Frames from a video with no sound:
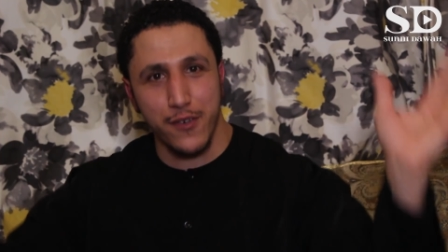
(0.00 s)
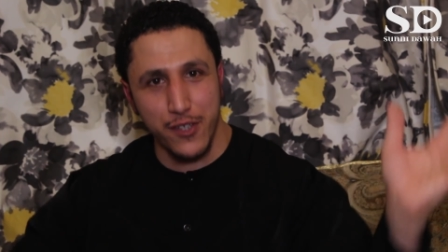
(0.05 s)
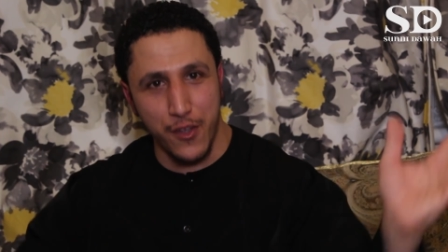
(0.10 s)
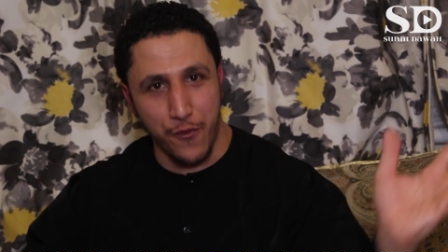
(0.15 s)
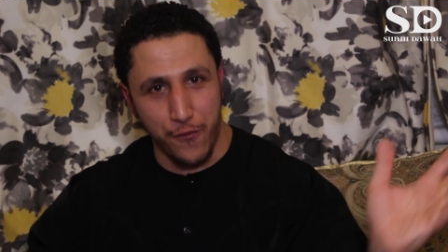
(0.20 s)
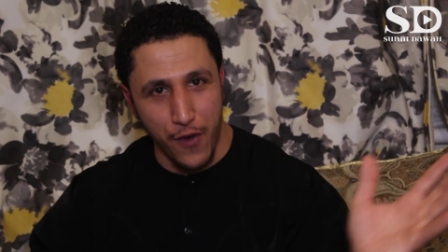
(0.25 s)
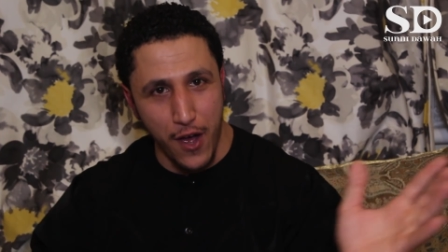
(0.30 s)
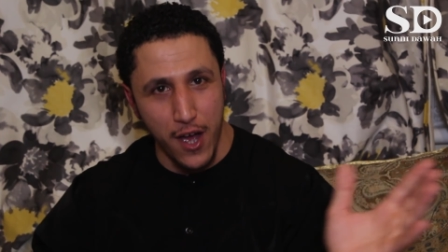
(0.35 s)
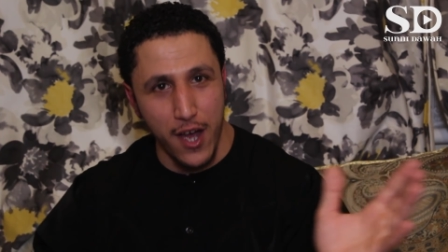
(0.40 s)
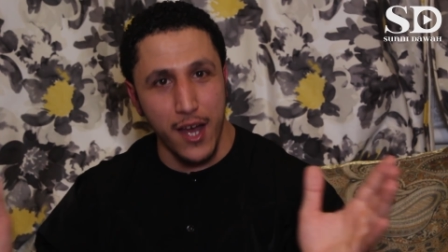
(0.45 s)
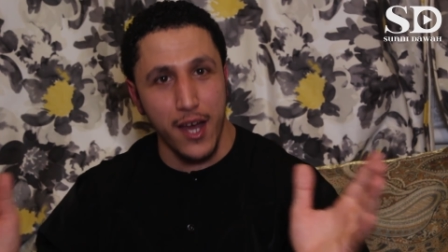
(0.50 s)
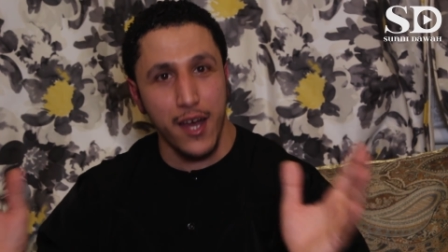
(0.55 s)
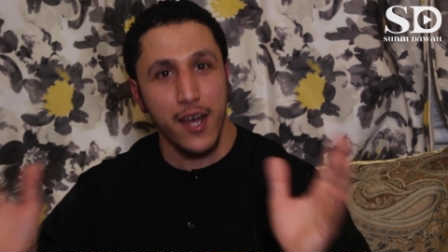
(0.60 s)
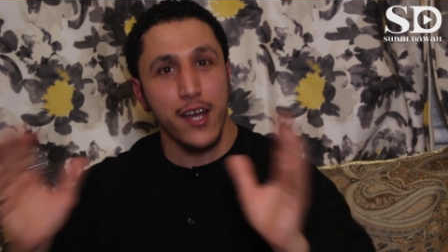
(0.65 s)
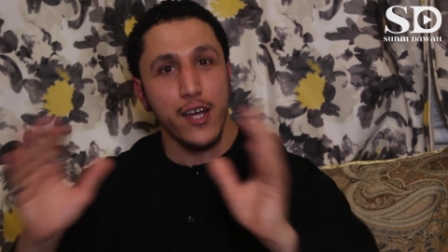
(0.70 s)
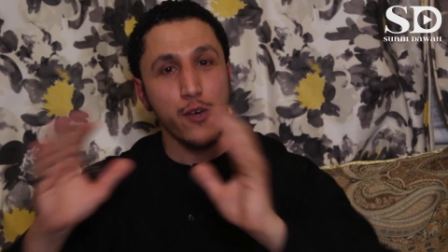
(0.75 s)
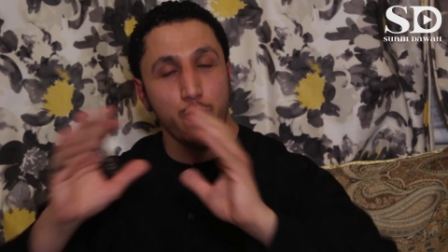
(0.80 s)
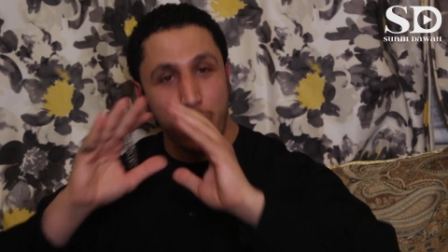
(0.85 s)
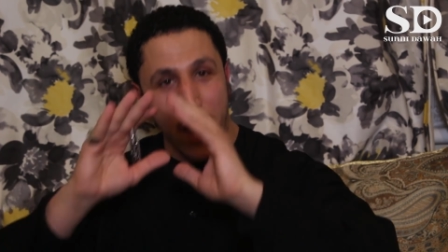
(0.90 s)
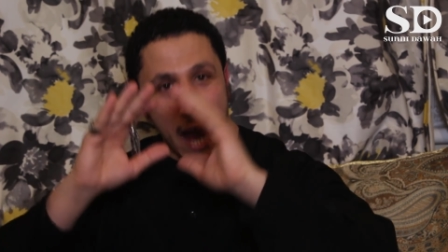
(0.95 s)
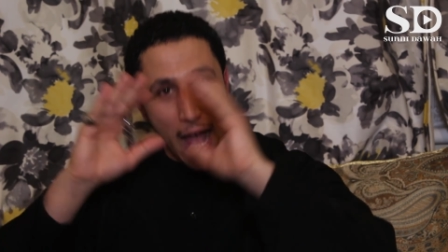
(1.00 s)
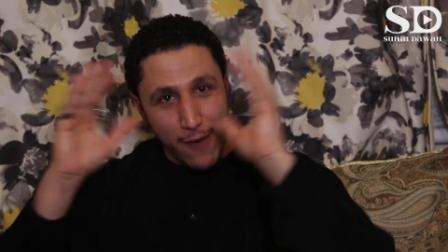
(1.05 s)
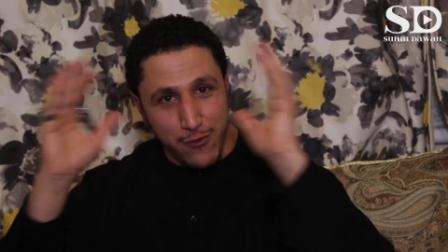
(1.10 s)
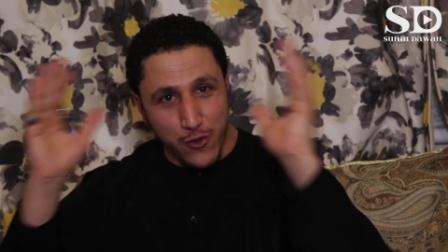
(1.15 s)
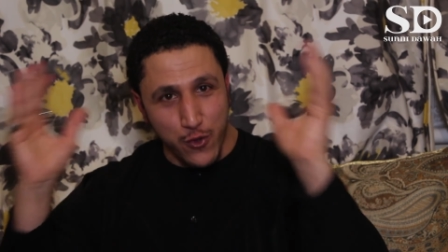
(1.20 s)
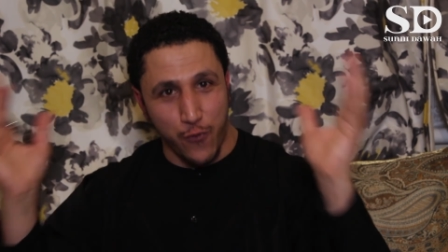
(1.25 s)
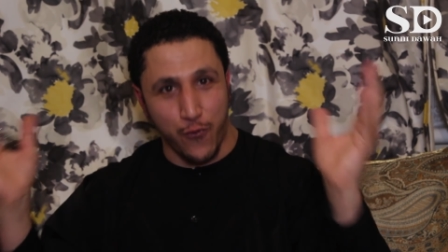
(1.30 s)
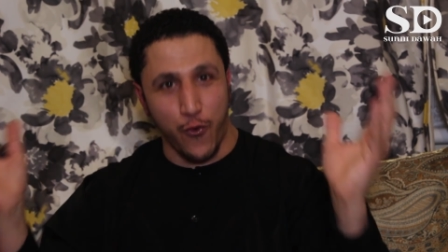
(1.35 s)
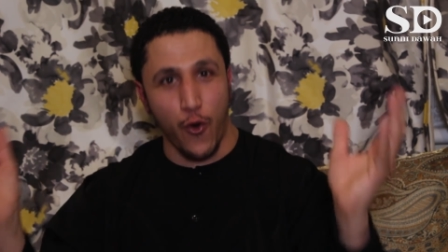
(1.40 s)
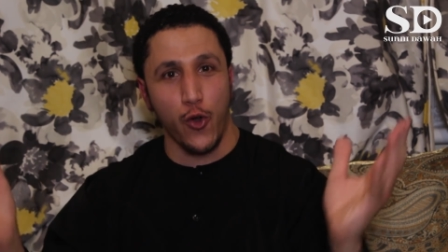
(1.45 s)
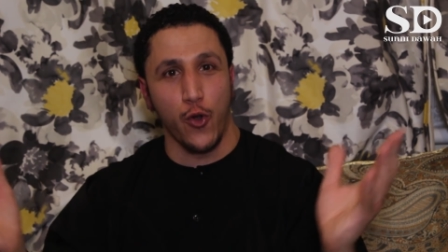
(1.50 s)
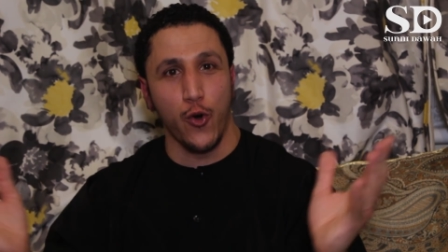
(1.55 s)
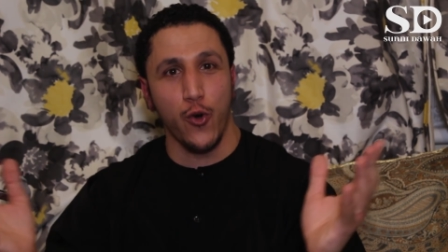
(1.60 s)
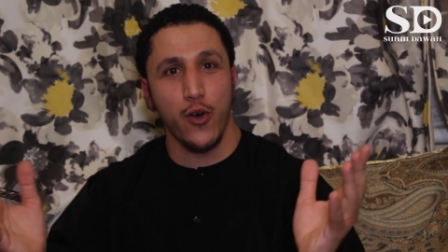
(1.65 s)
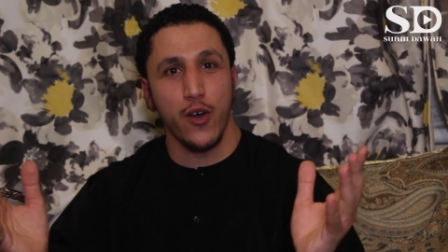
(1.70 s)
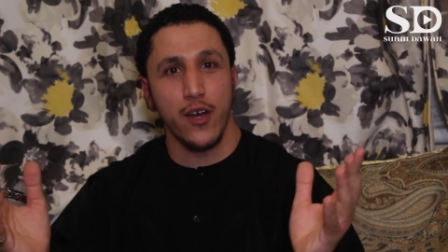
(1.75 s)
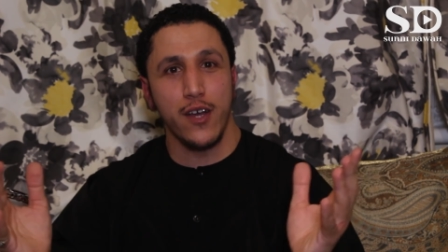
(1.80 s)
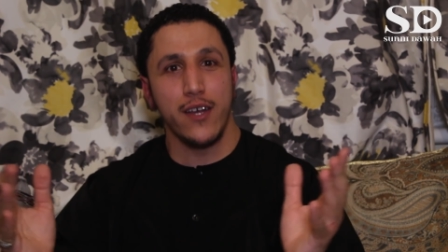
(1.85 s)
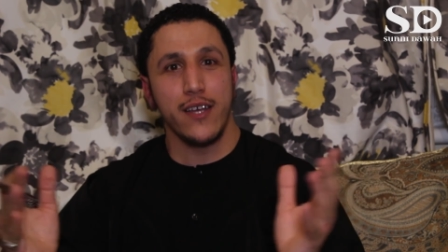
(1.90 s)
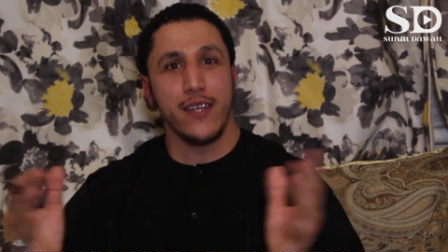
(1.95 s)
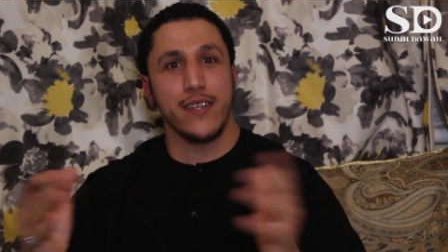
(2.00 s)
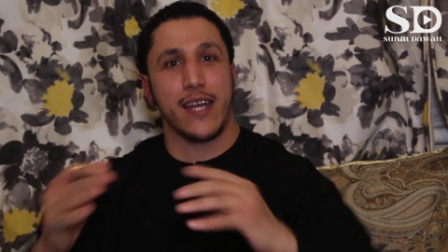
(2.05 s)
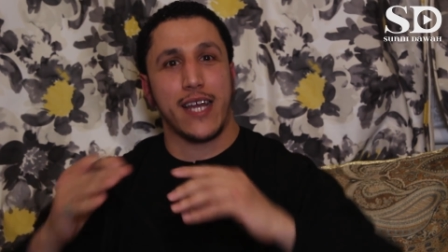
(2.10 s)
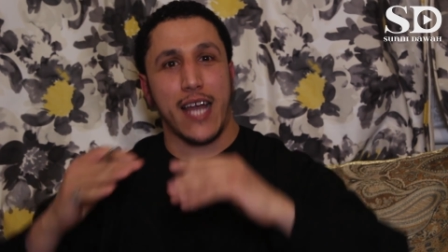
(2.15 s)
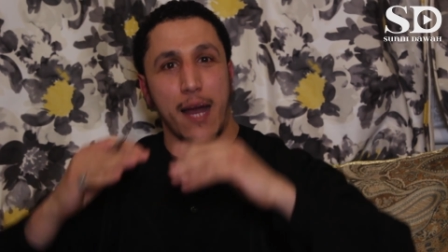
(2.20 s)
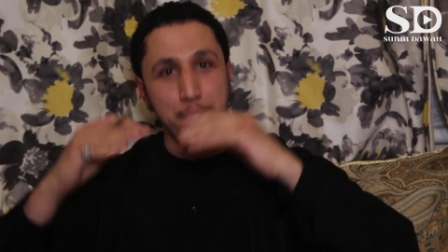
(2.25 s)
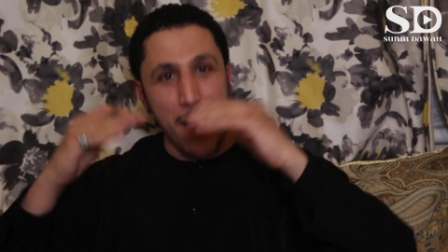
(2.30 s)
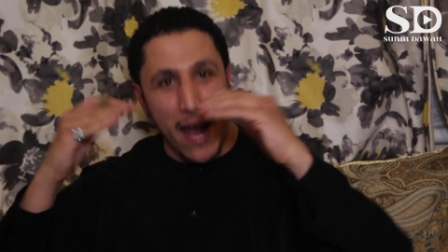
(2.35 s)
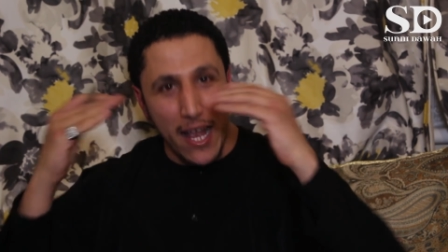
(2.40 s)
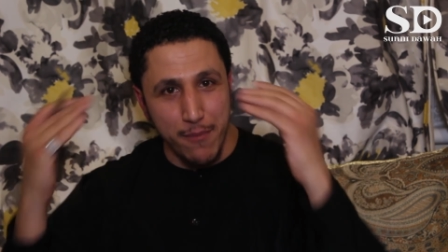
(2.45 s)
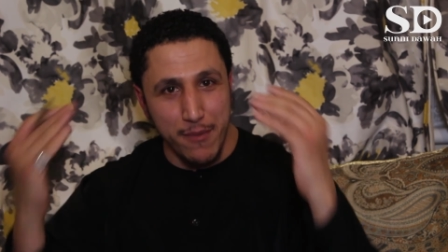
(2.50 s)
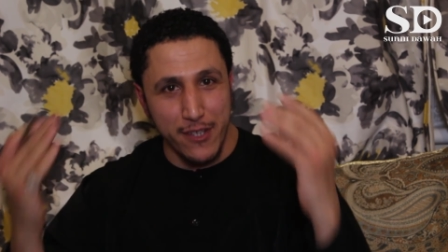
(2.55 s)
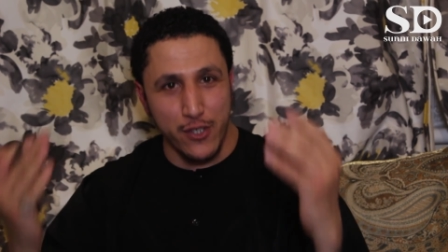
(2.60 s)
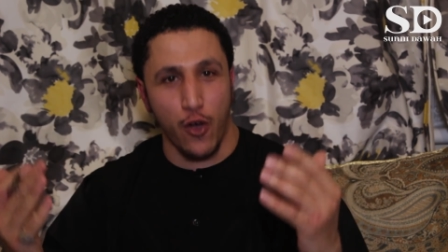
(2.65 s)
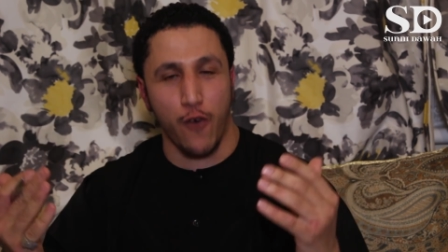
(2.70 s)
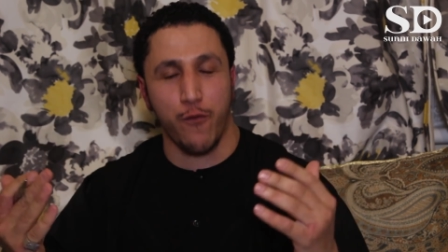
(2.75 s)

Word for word: the, uh, we have to follow the commandment